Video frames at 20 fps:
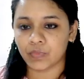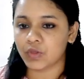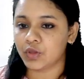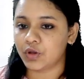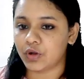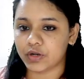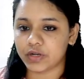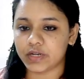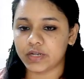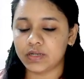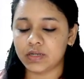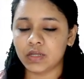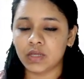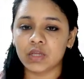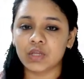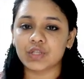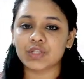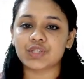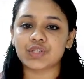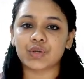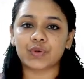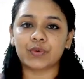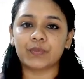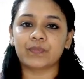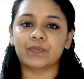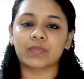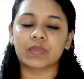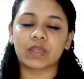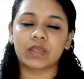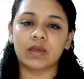All right, so
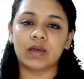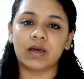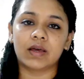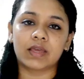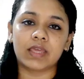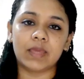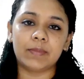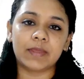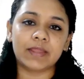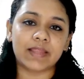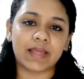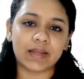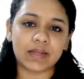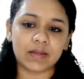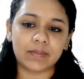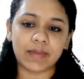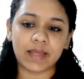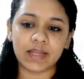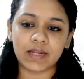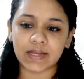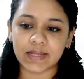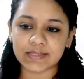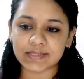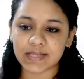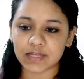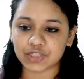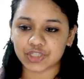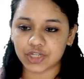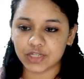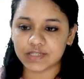keeping that in mind, let's
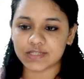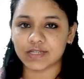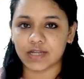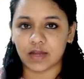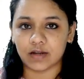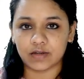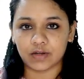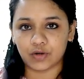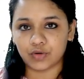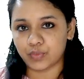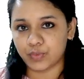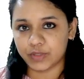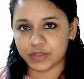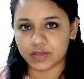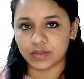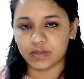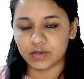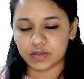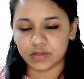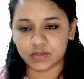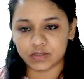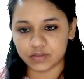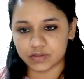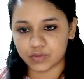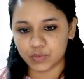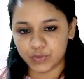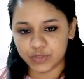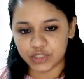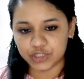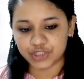actually start out with
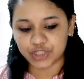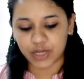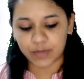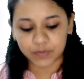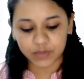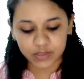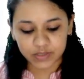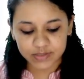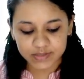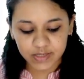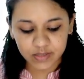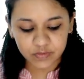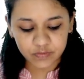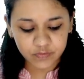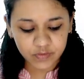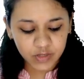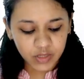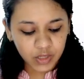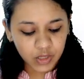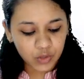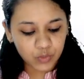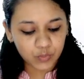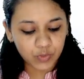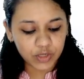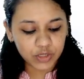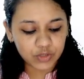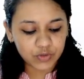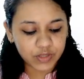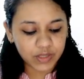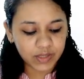the chapter itself. We're
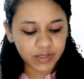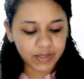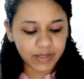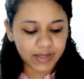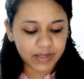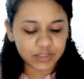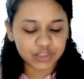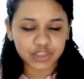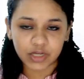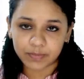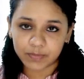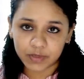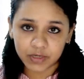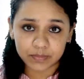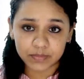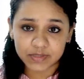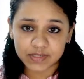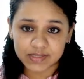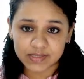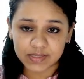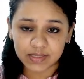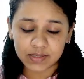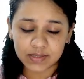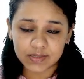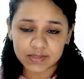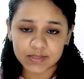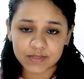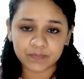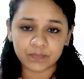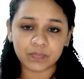looking at chapter number
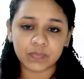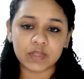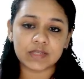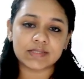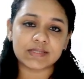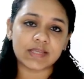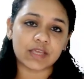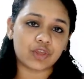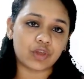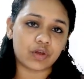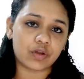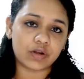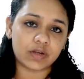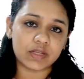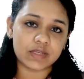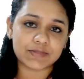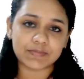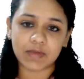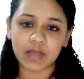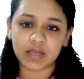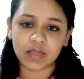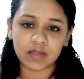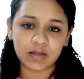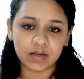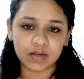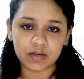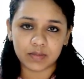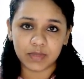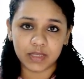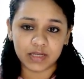6, securities market
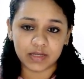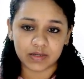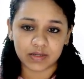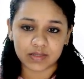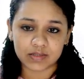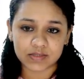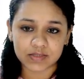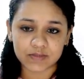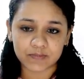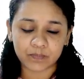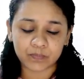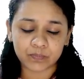intermediaries.